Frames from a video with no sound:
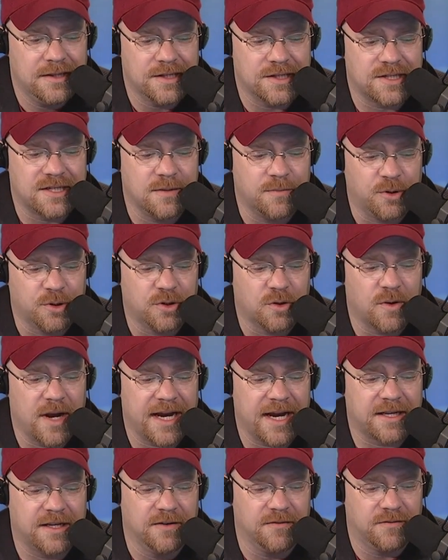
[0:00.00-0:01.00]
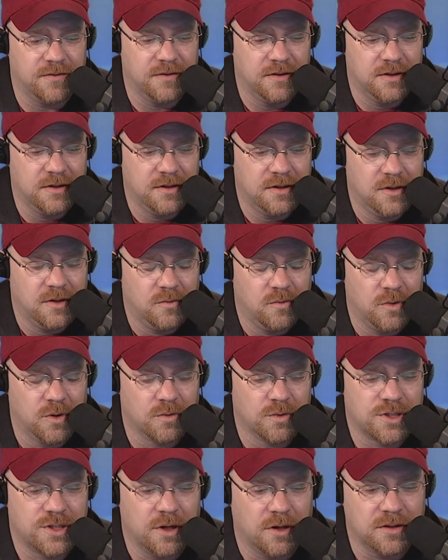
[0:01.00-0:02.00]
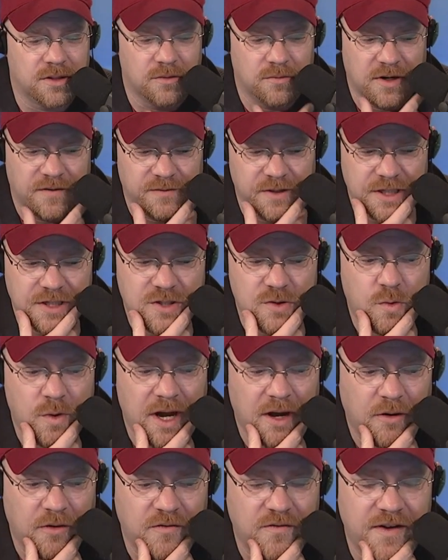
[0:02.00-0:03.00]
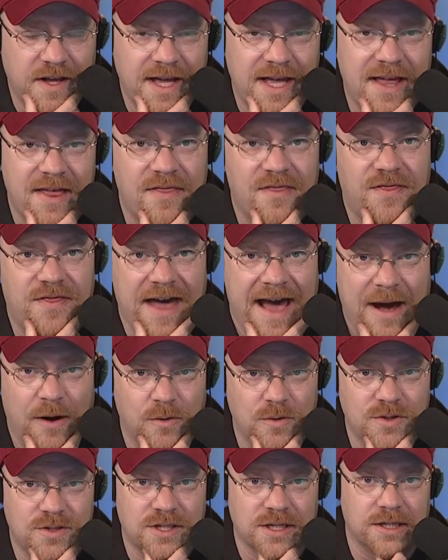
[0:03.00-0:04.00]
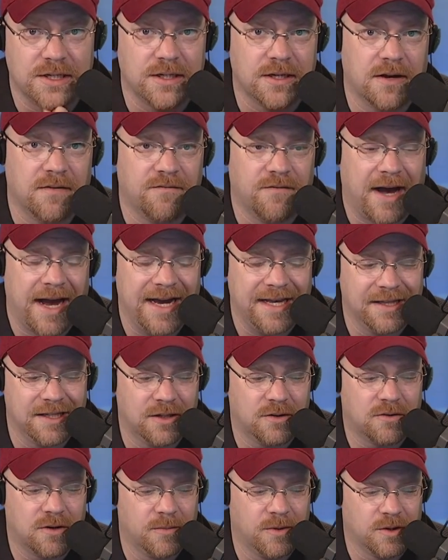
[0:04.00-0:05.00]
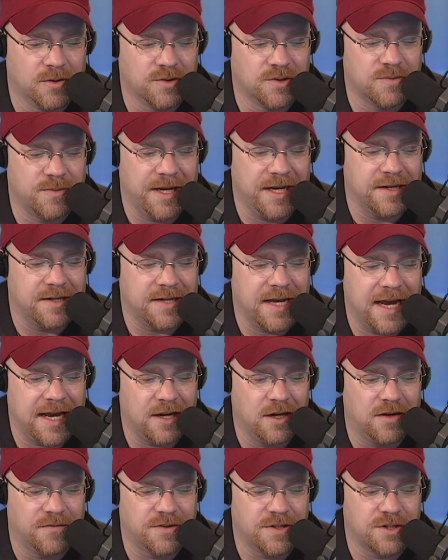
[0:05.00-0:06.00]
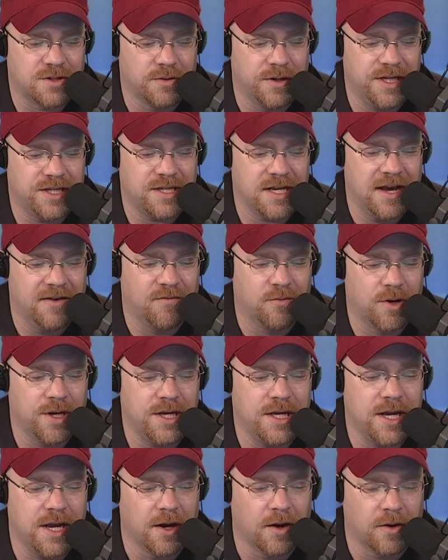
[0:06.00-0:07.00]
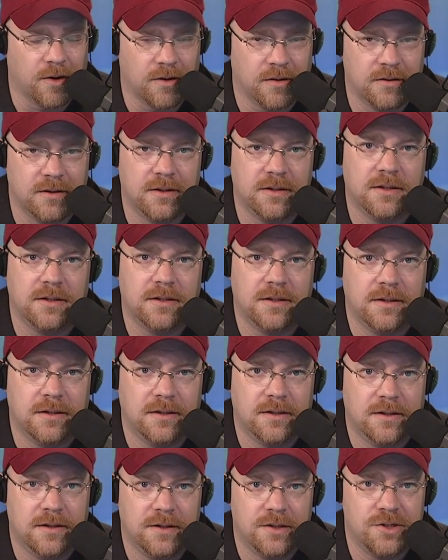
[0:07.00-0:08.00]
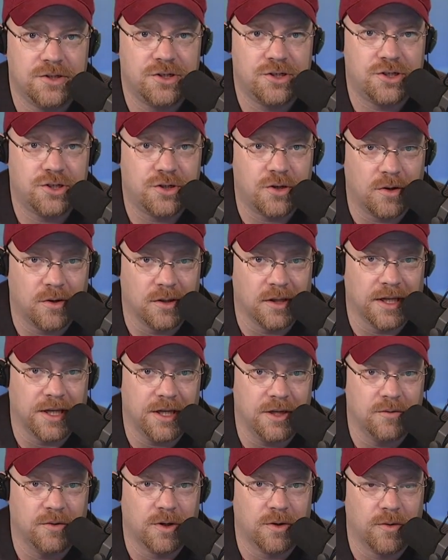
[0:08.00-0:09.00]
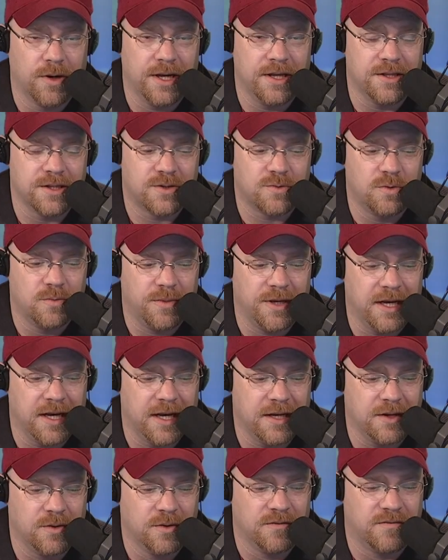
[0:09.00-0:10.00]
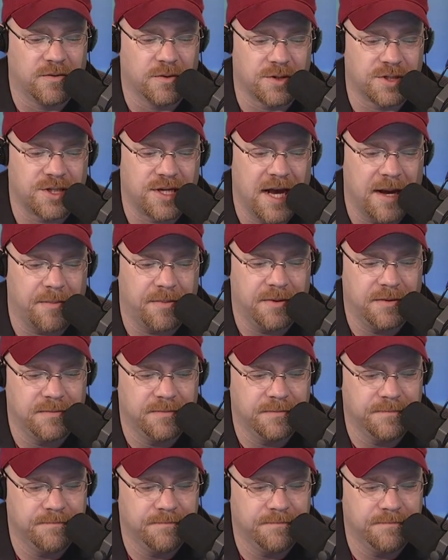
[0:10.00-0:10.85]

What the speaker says: This simple directive would result in roughly 12,000 violent criminals being taken off the streets every year. Surely you agree this would be a good first step.